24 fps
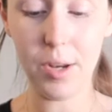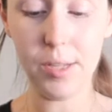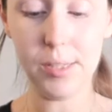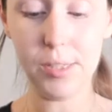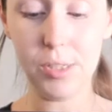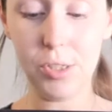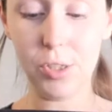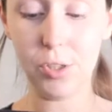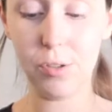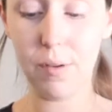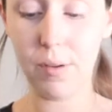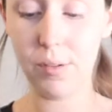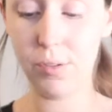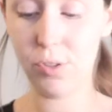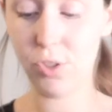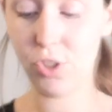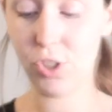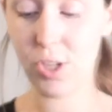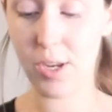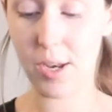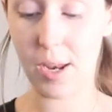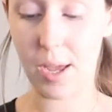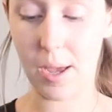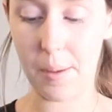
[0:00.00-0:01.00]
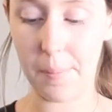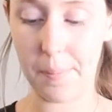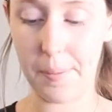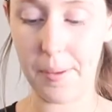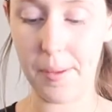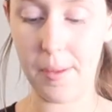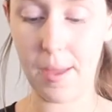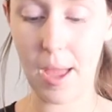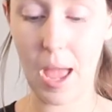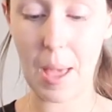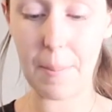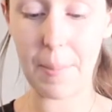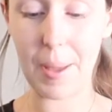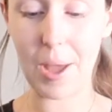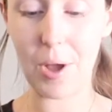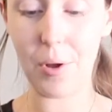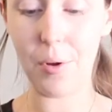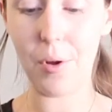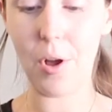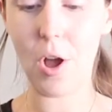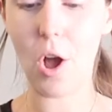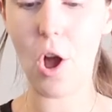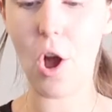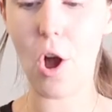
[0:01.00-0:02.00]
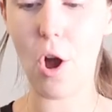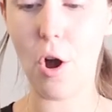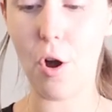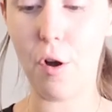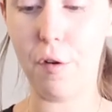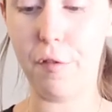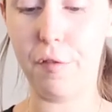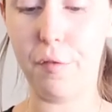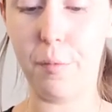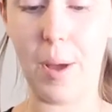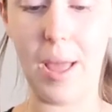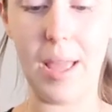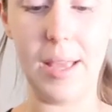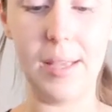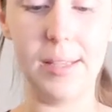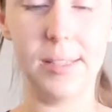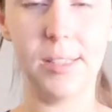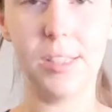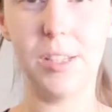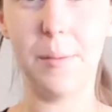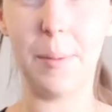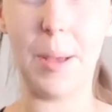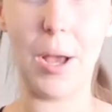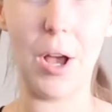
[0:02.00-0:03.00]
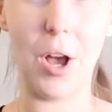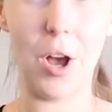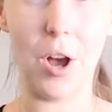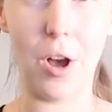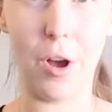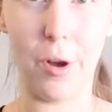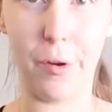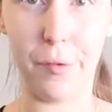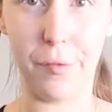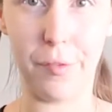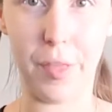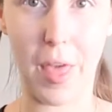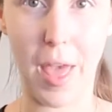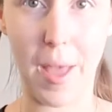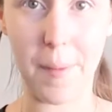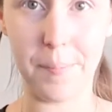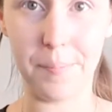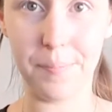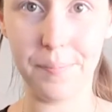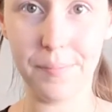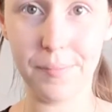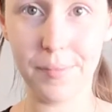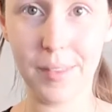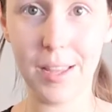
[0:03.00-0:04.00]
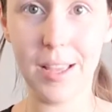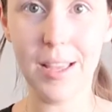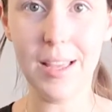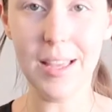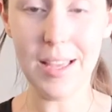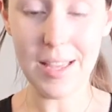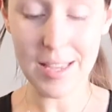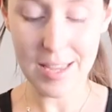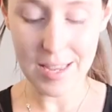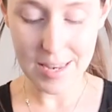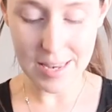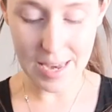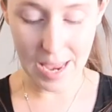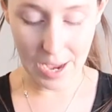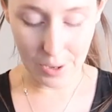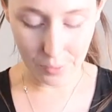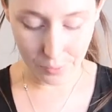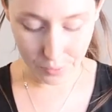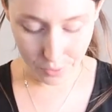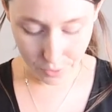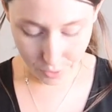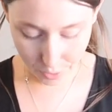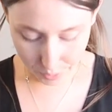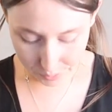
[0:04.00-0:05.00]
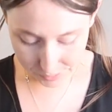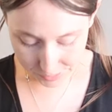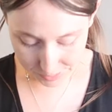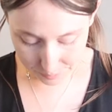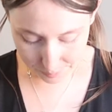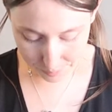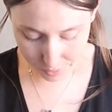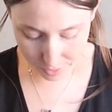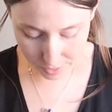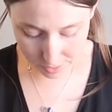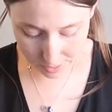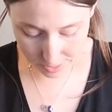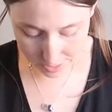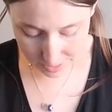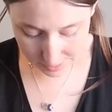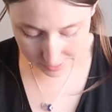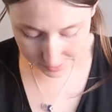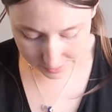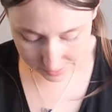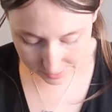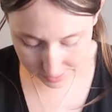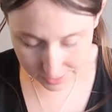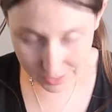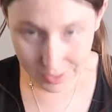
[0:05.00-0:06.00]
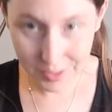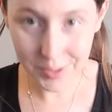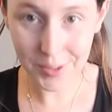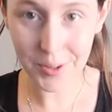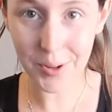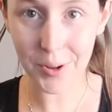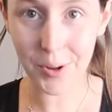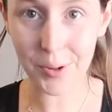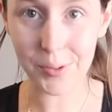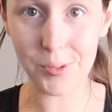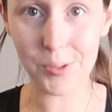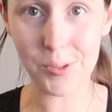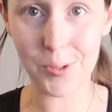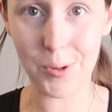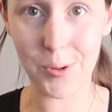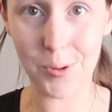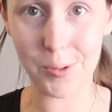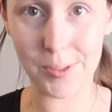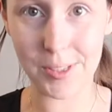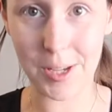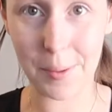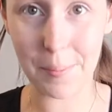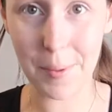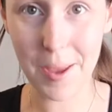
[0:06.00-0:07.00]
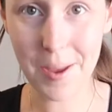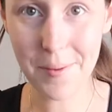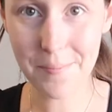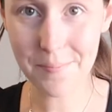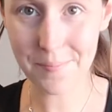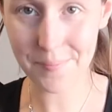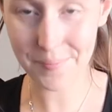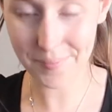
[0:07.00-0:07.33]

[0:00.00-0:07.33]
to scrunch it up about halfway, so about half there. Now, you're going to put this onto your tummy,